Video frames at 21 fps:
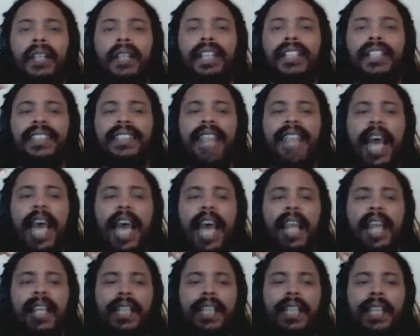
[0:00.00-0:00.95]
because
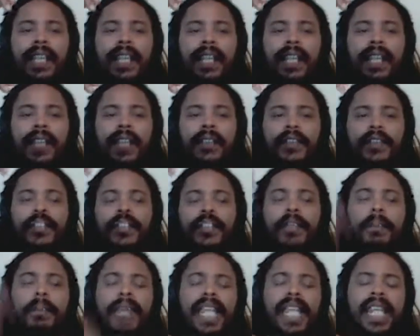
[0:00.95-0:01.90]
I,
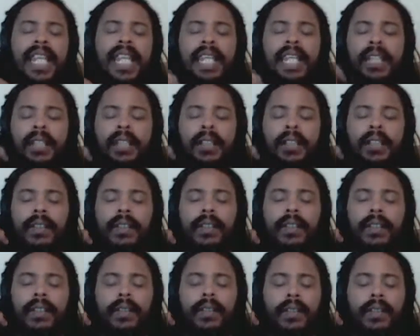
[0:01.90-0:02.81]
to me,